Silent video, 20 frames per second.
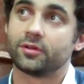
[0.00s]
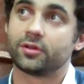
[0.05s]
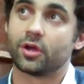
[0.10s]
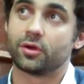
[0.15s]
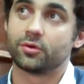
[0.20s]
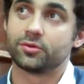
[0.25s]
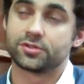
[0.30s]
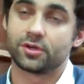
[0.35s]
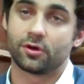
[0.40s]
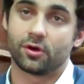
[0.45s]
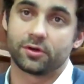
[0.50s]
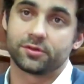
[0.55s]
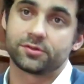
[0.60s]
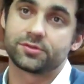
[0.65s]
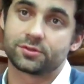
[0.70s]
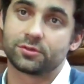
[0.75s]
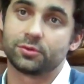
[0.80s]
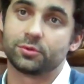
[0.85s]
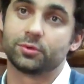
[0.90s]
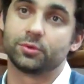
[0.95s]
go to art
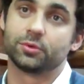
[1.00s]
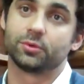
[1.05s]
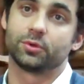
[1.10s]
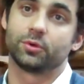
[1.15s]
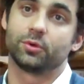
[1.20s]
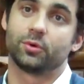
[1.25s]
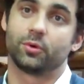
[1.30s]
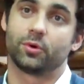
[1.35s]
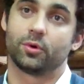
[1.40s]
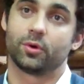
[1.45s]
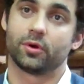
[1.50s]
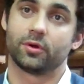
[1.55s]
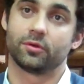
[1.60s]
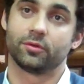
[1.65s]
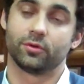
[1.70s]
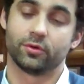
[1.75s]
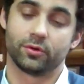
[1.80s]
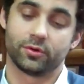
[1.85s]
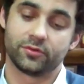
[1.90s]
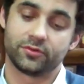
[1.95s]
school or
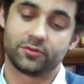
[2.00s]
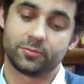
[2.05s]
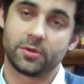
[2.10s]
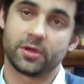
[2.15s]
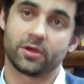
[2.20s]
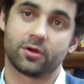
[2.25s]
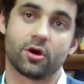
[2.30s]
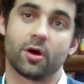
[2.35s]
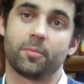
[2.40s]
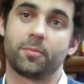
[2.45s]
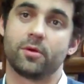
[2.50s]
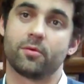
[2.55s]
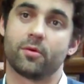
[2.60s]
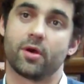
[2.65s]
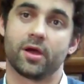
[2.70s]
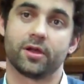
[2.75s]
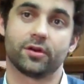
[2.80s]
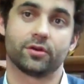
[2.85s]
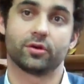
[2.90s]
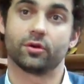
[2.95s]
learn to be a
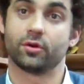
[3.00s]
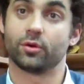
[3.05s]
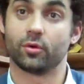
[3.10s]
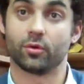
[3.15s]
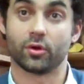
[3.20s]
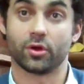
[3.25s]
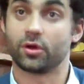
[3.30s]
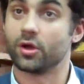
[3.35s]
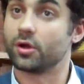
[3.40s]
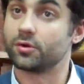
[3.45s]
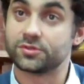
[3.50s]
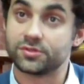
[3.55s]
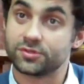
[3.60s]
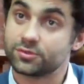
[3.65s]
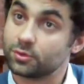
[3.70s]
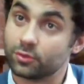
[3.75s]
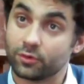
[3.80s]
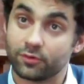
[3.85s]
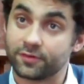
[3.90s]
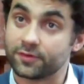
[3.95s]
copywriter or go to
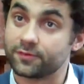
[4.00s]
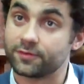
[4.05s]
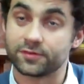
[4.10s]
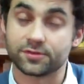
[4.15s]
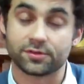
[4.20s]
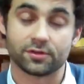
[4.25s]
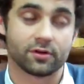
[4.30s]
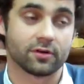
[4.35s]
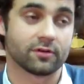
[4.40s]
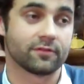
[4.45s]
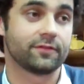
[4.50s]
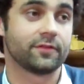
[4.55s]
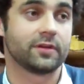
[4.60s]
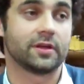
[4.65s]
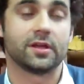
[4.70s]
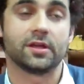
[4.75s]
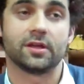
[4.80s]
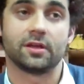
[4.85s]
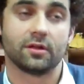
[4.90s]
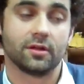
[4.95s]
school for
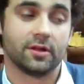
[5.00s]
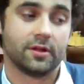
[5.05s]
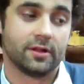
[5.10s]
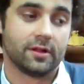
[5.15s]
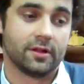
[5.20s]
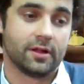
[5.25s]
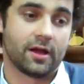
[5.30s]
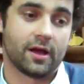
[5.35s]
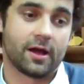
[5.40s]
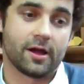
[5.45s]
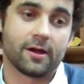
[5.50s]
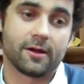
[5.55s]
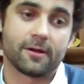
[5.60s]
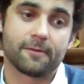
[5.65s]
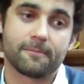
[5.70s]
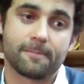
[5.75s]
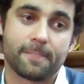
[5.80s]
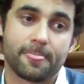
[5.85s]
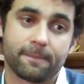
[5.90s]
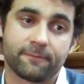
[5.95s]
photography
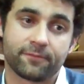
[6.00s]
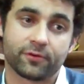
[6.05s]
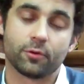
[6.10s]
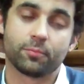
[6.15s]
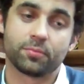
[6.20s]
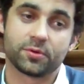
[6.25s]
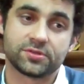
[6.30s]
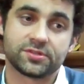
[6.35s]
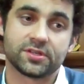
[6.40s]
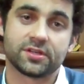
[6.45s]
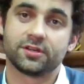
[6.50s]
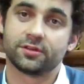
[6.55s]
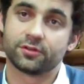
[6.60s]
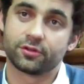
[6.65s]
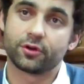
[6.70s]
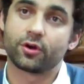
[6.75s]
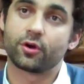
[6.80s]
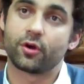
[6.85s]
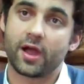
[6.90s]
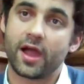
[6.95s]
for a
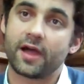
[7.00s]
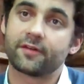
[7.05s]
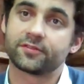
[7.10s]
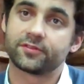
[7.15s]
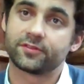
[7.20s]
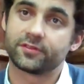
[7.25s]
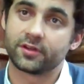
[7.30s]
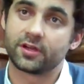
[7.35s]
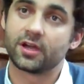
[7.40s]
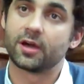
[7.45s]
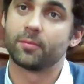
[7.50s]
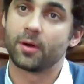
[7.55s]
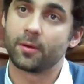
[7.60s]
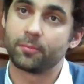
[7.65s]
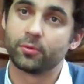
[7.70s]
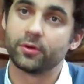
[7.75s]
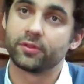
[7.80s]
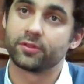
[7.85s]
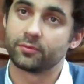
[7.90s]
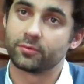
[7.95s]
particular craft to come
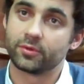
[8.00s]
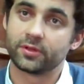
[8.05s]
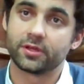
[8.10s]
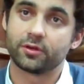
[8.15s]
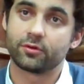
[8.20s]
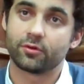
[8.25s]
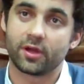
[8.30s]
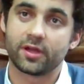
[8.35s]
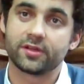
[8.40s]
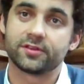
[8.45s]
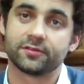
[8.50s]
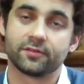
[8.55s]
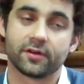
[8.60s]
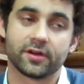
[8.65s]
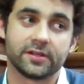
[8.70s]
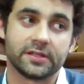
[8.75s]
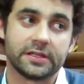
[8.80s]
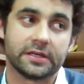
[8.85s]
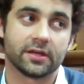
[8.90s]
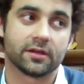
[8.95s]
up with a really creative
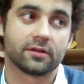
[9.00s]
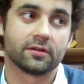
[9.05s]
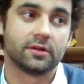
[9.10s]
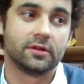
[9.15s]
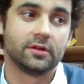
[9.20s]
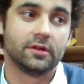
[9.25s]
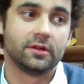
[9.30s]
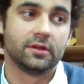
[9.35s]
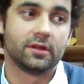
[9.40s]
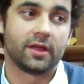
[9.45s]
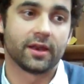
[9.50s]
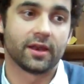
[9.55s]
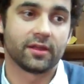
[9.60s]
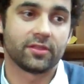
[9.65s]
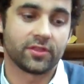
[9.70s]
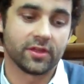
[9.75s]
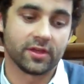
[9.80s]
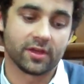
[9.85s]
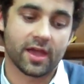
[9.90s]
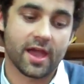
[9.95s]
idea. And I
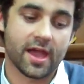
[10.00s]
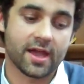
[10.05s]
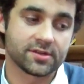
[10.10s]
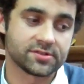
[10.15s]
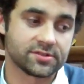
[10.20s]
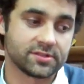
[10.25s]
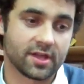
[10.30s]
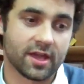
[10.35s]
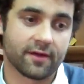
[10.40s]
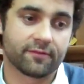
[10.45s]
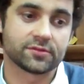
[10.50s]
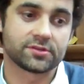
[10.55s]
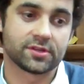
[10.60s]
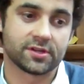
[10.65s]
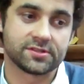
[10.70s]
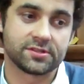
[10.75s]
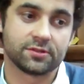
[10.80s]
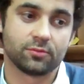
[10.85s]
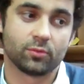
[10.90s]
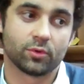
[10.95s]
think as the
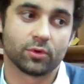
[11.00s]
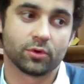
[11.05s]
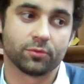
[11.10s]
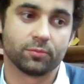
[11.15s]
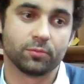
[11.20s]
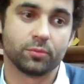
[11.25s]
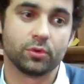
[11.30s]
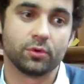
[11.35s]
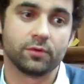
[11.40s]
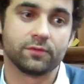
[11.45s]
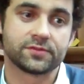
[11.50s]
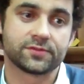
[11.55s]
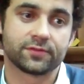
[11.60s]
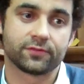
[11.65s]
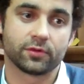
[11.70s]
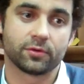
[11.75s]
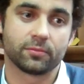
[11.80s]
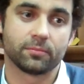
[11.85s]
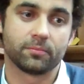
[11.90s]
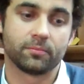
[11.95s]
advertising world moves
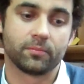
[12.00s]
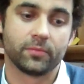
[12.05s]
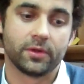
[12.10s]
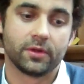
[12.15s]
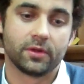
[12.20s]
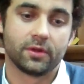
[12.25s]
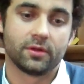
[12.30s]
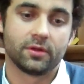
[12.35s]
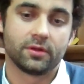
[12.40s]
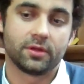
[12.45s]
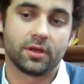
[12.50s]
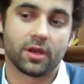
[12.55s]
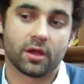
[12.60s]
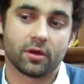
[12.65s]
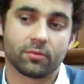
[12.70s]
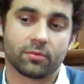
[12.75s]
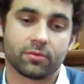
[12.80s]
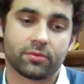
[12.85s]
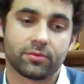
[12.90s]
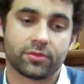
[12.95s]
from, you
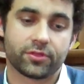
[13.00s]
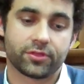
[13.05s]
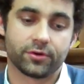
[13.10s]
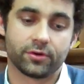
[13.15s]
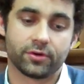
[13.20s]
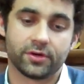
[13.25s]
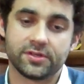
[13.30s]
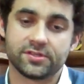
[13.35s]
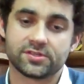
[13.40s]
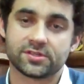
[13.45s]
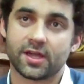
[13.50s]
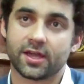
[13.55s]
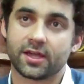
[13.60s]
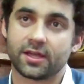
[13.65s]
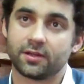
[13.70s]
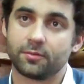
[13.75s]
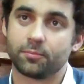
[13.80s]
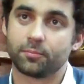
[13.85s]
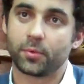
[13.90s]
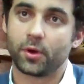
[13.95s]
know,
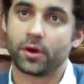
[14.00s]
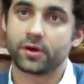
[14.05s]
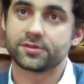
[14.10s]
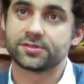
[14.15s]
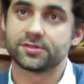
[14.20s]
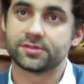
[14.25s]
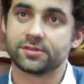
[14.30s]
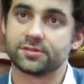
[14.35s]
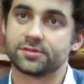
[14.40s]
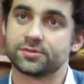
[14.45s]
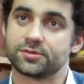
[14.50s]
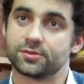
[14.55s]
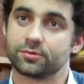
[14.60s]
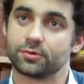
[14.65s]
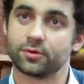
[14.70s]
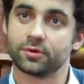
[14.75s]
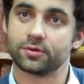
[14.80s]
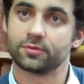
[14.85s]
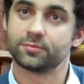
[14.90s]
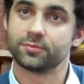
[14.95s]
30-second boxes
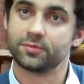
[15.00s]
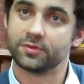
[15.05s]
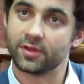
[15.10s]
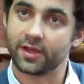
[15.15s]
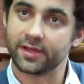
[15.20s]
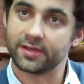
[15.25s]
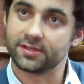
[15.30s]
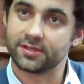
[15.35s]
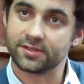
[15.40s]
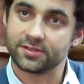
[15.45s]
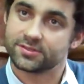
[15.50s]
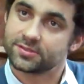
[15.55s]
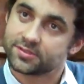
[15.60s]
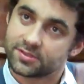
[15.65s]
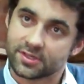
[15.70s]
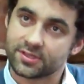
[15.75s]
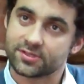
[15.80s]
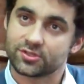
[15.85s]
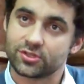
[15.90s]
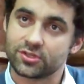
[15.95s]
or
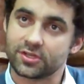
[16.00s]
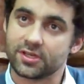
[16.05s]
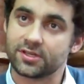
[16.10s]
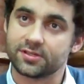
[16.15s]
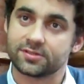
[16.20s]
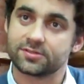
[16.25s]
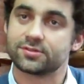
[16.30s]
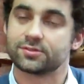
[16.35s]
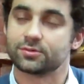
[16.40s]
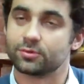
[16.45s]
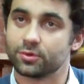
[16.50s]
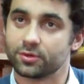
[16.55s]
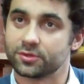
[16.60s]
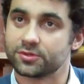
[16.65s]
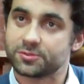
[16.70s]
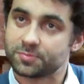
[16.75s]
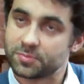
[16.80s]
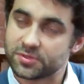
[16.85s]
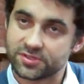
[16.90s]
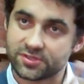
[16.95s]
96 sheets or
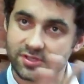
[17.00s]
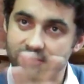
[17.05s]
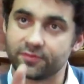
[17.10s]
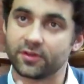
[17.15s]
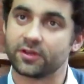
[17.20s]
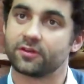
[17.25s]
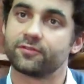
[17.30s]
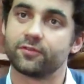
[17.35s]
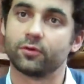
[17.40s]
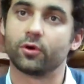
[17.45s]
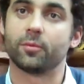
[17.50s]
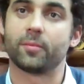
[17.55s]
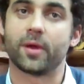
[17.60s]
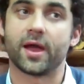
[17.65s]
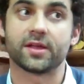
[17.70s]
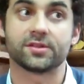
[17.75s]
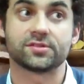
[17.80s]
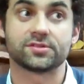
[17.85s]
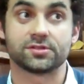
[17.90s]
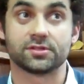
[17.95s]
specific
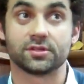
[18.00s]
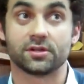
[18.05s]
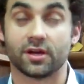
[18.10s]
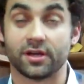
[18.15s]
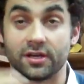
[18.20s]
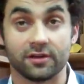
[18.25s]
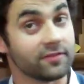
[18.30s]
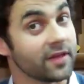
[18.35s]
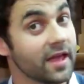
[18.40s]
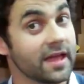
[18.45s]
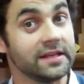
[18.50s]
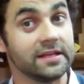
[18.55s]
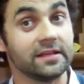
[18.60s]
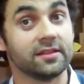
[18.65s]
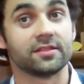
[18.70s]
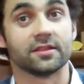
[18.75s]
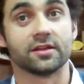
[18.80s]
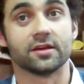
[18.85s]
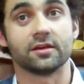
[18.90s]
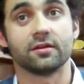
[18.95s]
formats to kind of
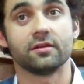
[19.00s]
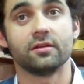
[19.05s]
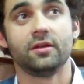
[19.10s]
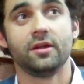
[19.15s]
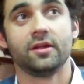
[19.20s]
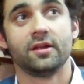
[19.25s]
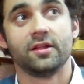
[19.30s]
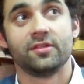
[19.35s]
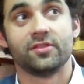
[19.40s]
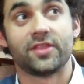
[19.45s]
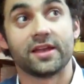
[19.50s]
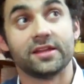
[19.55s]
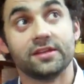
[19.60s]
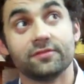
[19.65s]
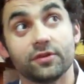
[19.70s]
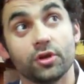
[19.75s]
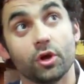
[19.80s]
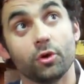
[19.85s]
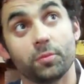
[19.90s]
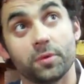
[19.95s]
anything, that
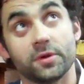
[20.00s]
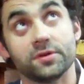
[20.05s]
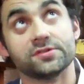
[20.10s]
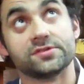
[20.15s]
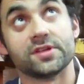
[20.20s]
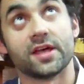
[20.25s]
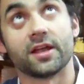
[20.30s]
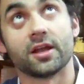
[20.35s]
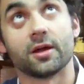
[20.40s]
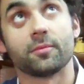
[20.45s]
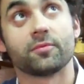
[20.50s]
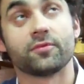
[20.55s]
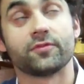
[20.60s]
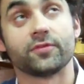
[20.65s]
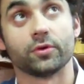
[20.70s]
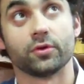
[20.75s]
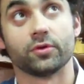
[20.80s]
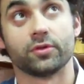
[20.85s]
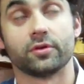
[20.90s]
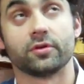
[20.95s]
even opens that up
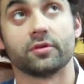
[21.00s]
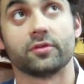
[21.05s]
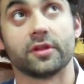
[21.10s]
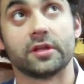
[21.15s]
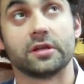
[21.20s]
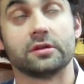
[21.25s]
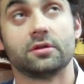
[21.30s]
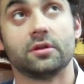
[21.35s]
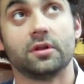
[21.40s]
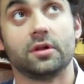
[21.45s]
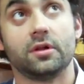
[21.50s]
further, that